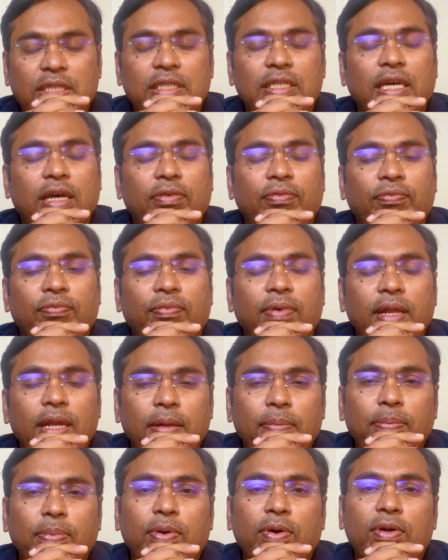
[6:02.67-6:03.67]
These are very
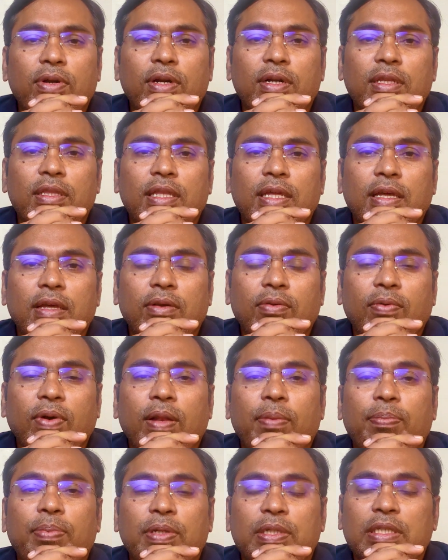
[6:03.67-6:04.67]
important thing
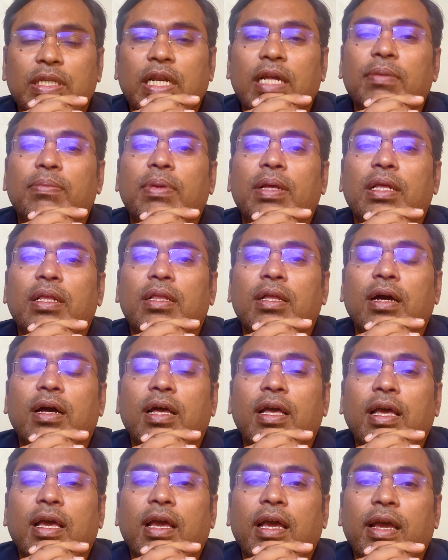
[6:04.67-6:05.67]
while prescribing the
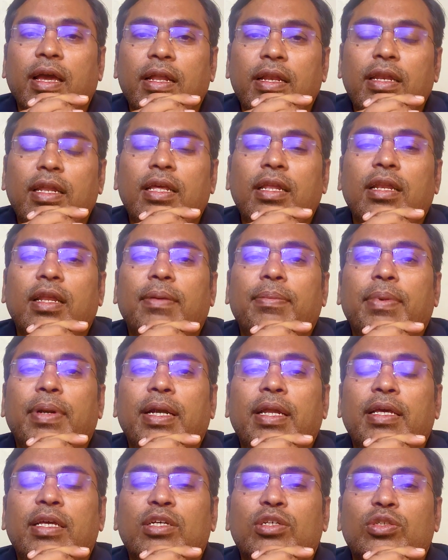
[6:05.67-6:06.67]
any
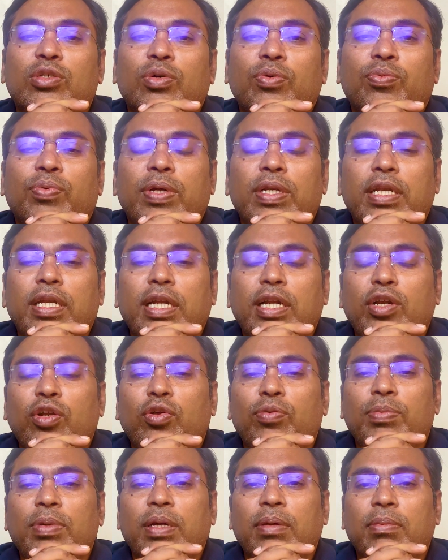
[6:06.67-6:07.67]
remedy. So we need
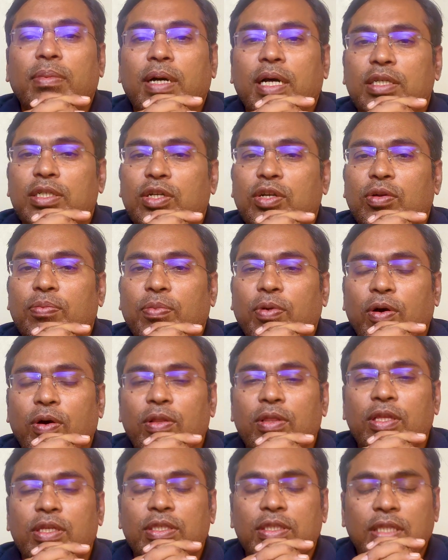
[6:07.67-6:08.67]
to be a master of all
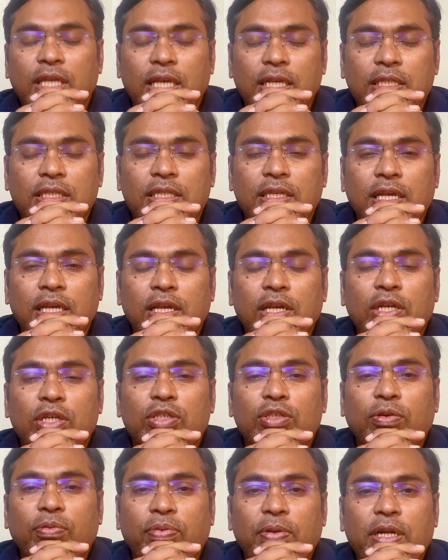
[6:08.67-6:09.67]
these things.
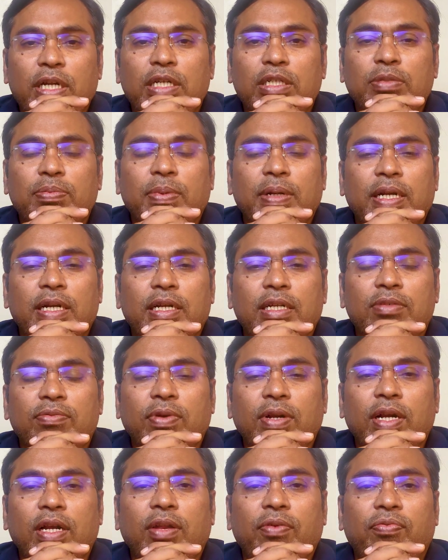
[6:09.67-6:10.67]
So friends, but it is
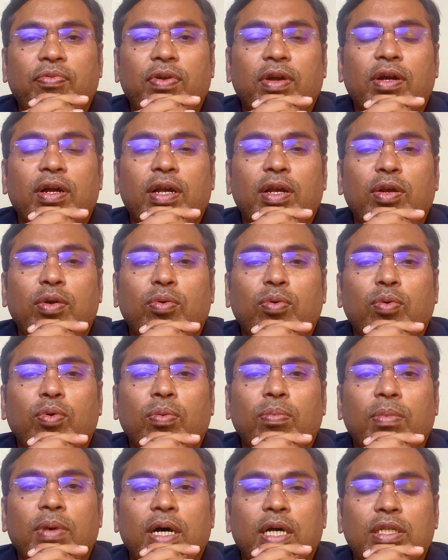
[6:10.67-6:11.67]
very difficult to
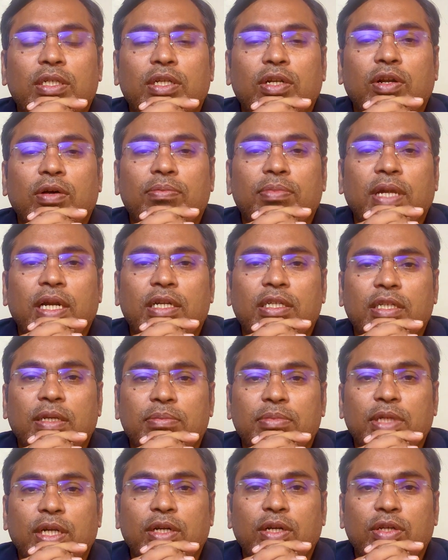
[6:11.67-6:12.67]
master of that
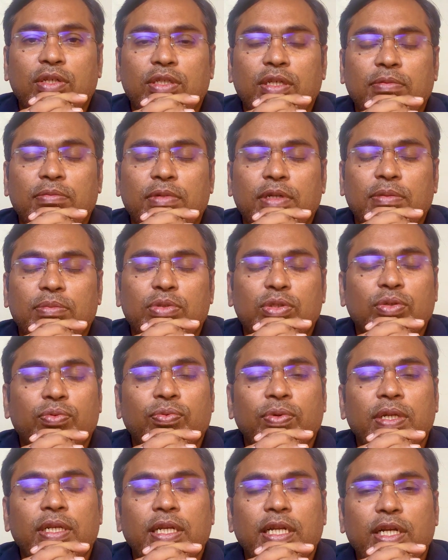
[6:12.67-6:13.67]
subjective symptoms. So
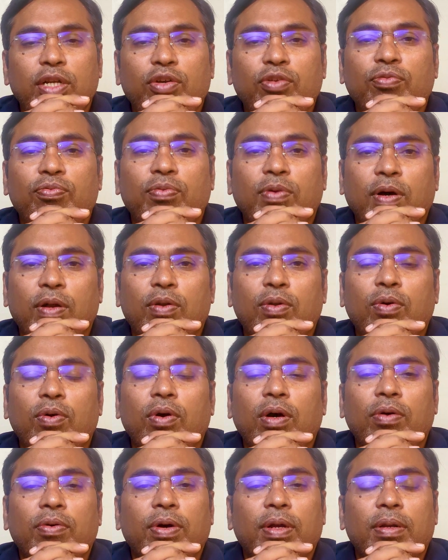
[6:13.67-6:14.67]
we need to
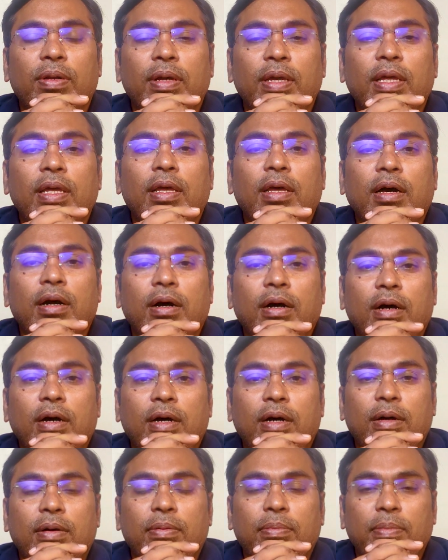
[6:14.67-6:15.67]
follow
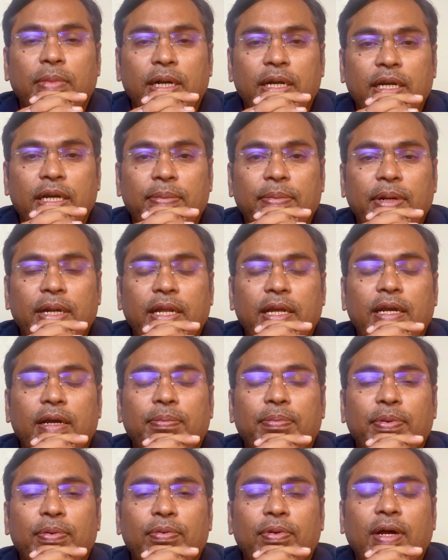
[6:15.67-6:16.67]
our Materia, Medica,
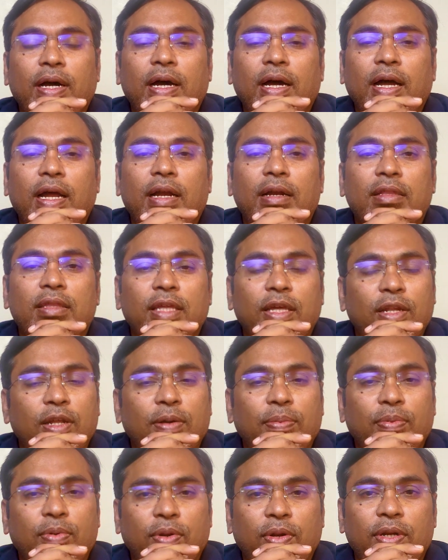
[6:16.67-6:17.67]
Pura and theory
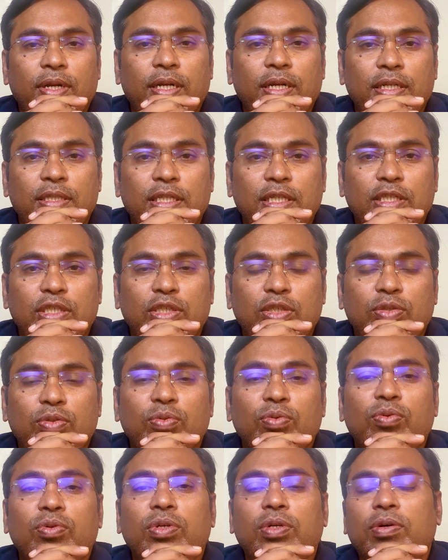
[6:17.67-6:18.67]
of chronic disease
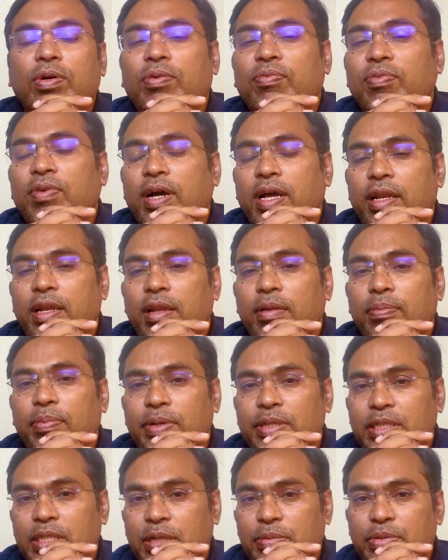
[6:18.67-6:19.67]
to your final
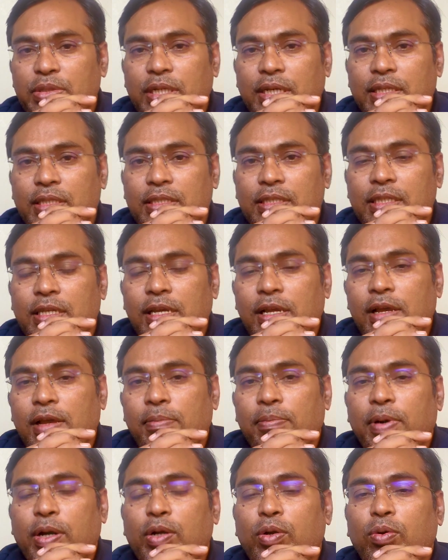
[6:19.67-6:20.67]
prescriptions.
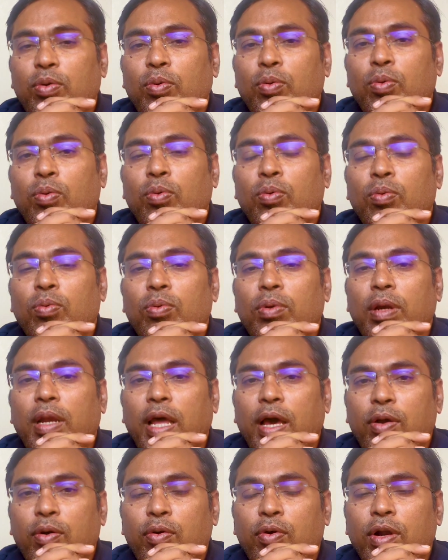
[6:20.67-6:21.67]
But to
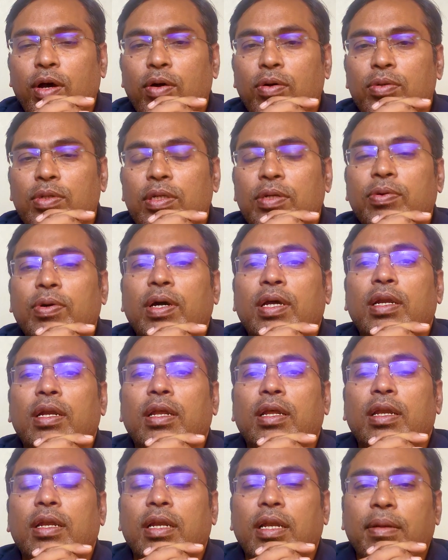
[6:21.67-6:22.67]
narrow down your
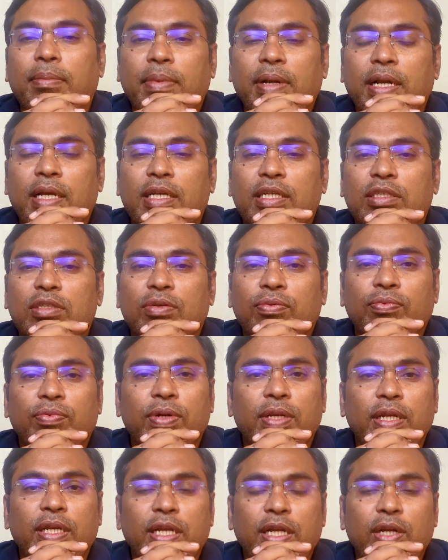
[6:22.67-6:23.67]
remedies, we
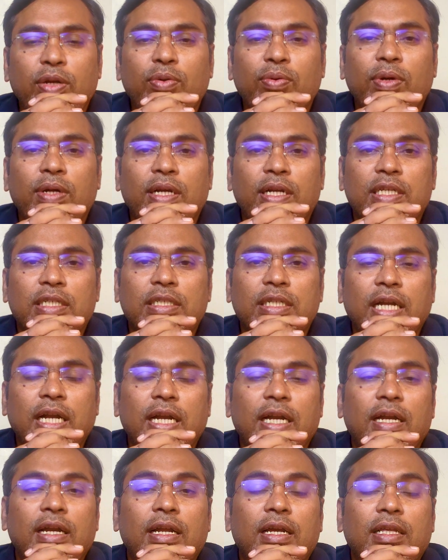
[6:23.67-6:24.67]
need to
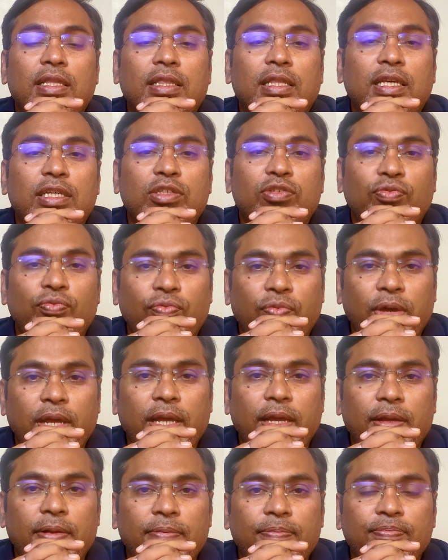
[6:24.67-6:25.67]
understand this
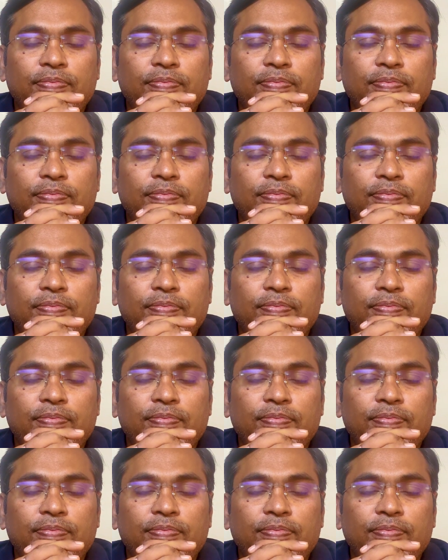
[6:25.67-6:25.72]
way.